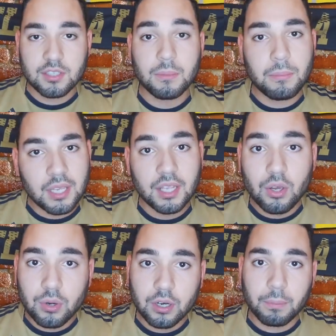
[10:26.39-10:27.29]
Some
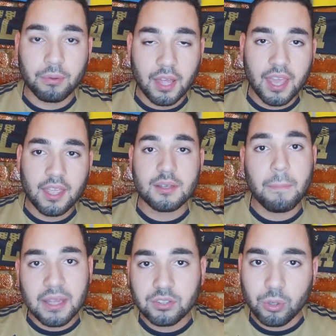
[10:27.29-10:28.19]
mediocre play?
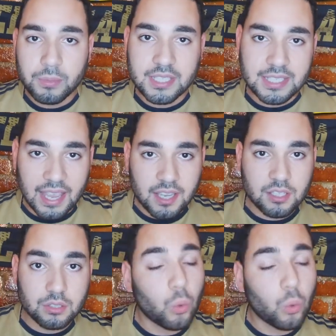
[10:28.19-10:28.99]
Some mental mistakes?